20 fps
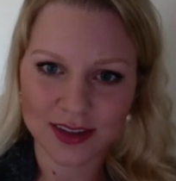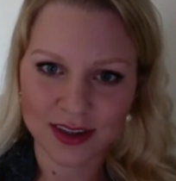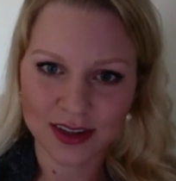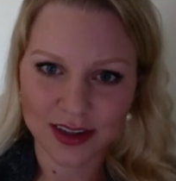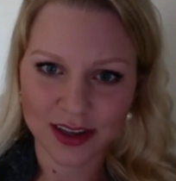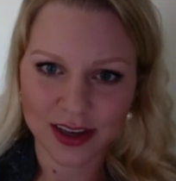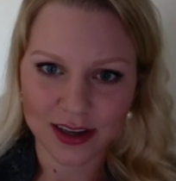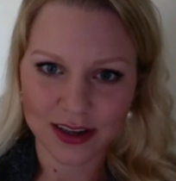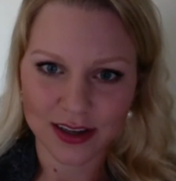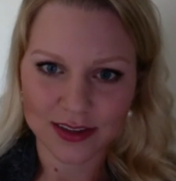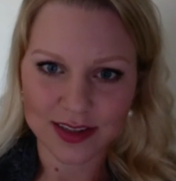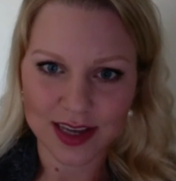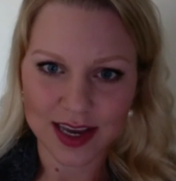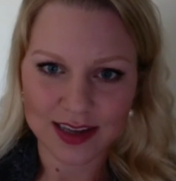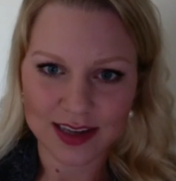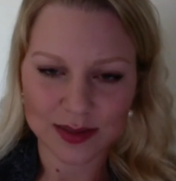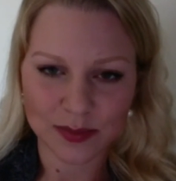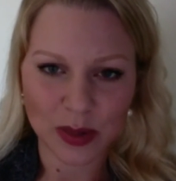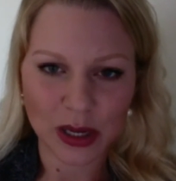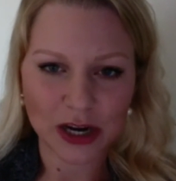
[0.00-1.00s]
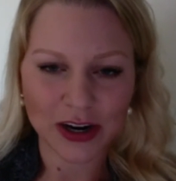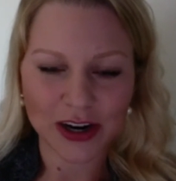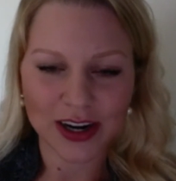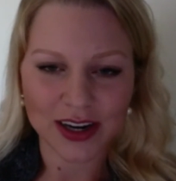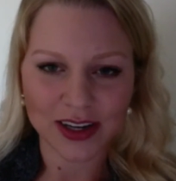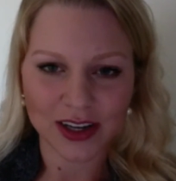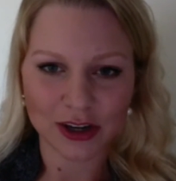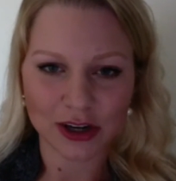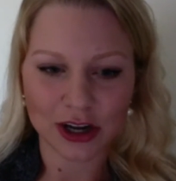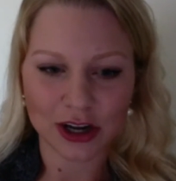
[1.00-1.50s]
Because as a
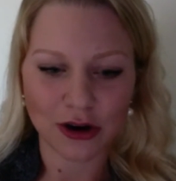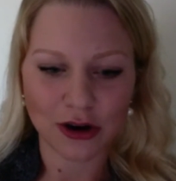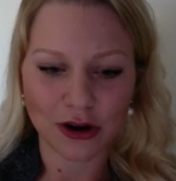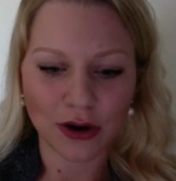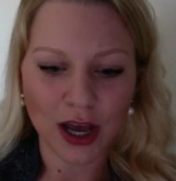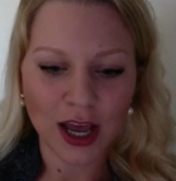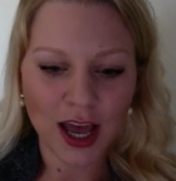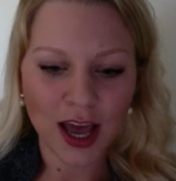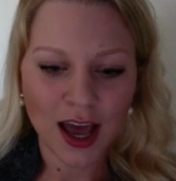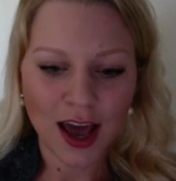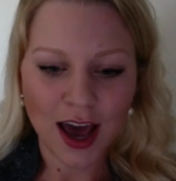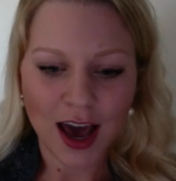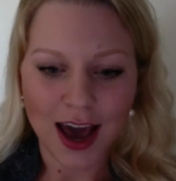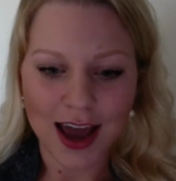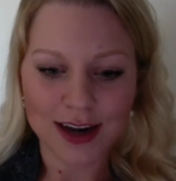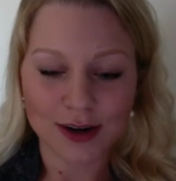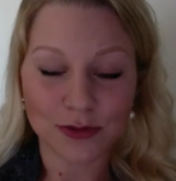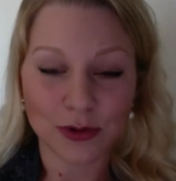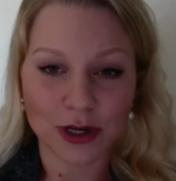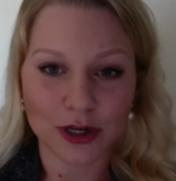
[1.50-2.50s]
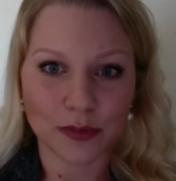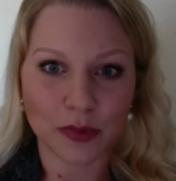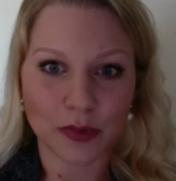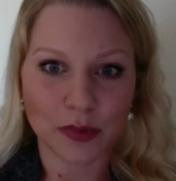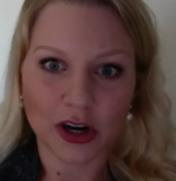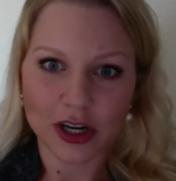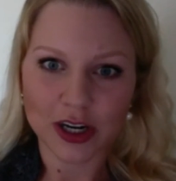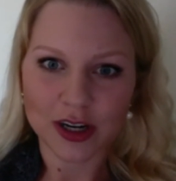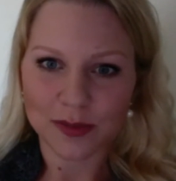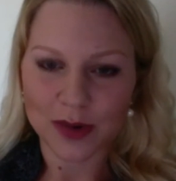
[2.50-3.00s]
parent, I don't want to
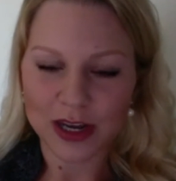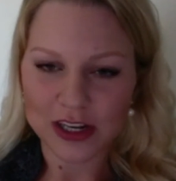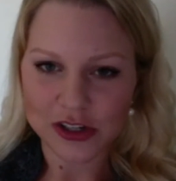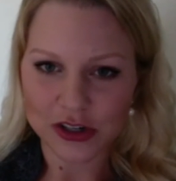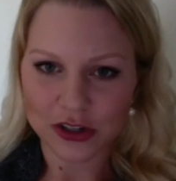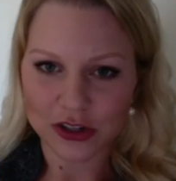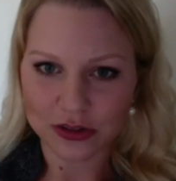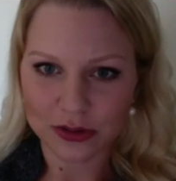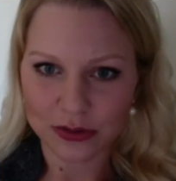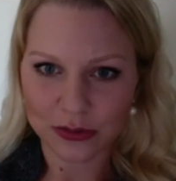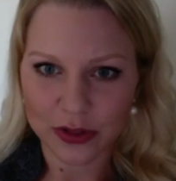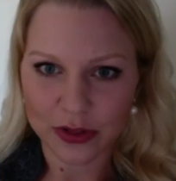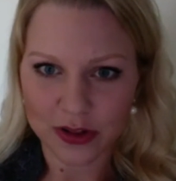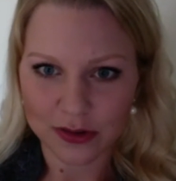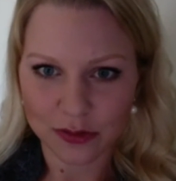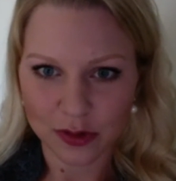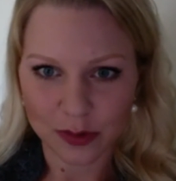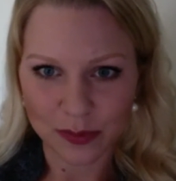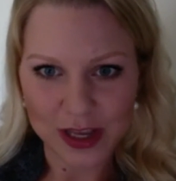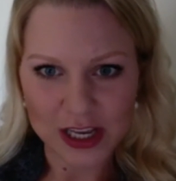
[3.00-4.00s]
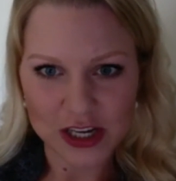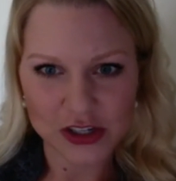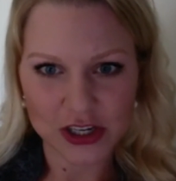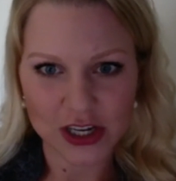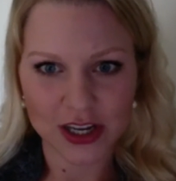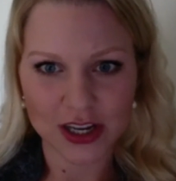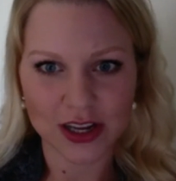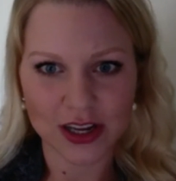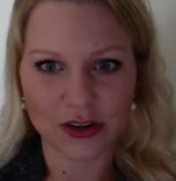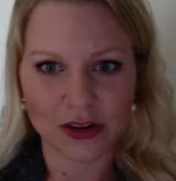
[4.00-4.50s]
burden my children with
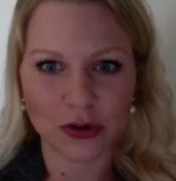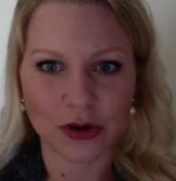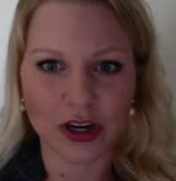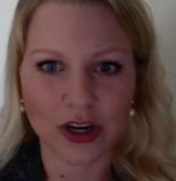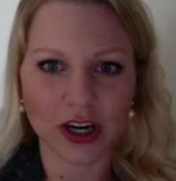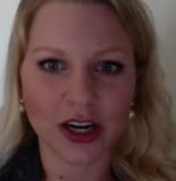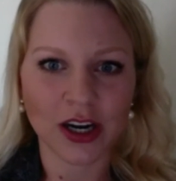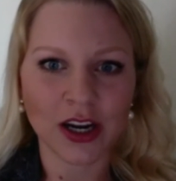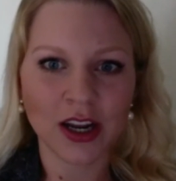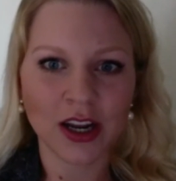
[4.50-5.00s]
information or